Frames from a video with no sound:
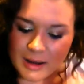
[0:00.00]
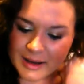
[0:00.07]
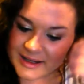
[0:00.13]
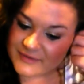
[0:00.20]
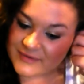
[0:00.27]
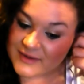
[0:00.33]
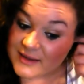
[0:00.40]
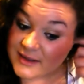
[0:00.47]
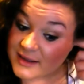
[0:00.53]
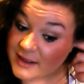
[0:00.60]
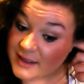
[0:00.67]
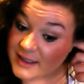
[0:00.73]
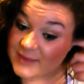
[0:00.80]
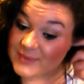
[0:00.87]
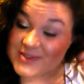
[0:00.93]
I feel like
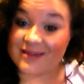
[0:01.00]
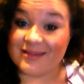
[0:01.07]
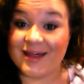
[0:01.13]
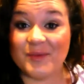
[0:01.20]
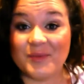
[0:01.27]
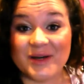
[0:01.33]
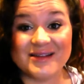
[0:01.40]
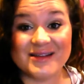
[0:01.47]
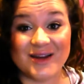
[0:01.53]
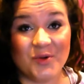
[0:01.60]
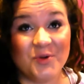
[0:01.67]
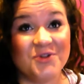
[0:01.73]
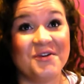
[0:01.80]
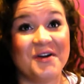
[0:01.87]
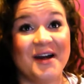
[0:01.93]
I keep saying that because I don't
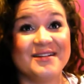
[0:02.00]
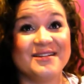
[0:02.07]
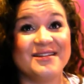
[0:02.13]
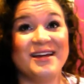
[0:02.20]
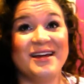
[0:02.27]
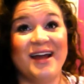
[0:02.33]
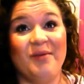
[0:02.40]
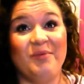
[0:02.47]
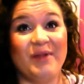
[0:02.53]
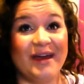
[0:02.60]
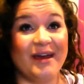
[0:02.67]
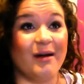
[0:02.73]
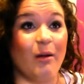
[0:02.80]
want you guys to think I'm like